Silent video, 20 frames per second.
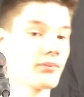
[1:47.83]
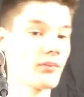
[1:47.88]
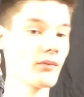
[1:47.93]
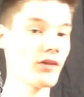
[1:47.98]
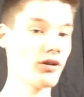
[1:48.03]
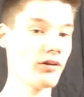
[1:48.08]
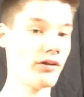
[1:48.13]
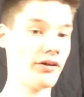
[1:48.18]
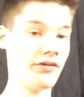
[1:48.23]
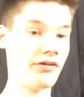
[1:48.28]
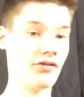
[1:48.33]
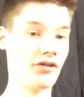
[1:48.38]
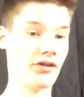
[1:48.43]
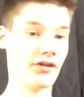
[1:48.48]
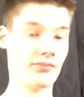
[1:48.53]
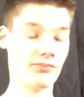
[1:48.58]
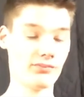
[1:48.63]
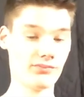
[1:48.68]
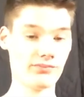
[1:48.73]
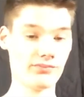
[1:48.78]
But if you want
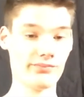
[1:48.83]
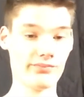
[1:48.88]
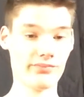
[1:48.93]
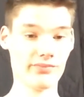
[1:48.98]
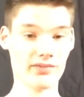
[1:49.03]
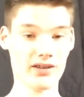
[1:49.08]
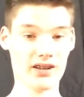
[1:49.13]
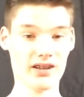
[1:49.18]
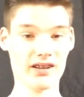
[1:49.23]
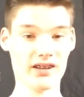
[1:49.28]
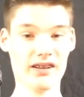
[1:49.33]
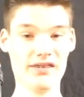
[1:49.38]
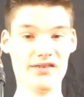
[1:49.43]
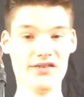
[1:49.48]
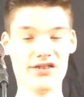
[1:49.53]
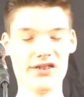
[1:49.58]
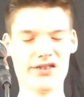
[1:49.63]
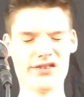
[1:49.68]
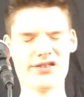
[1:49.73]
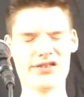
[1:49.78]
it
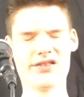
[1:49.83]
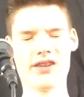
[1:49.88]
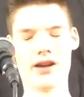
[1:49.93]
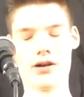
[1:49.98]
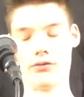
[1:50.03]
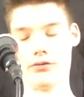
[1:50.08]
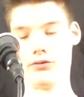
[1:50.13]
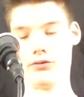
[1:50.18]
just sounds